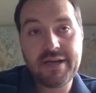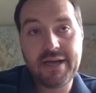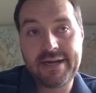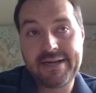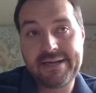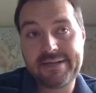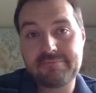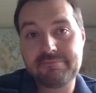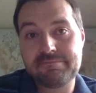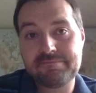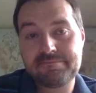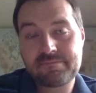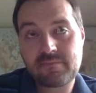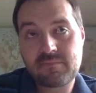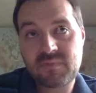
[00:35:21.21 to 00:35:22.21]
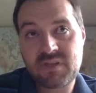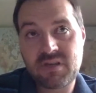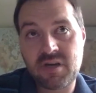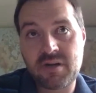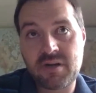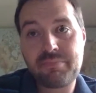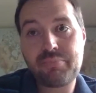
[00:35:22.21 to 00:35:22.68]

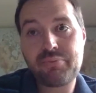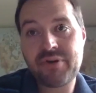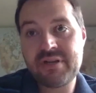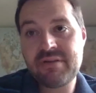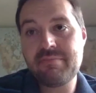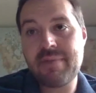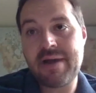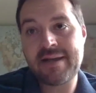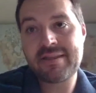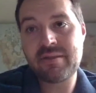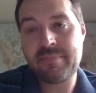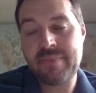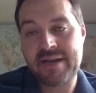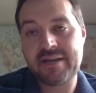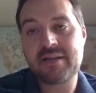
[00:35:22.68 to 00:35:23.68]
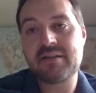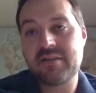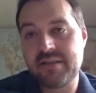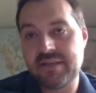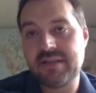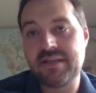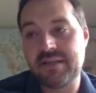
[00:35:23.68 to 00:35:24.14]
are pretty
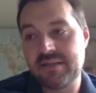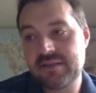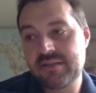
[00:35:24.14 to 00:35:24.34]
mathematically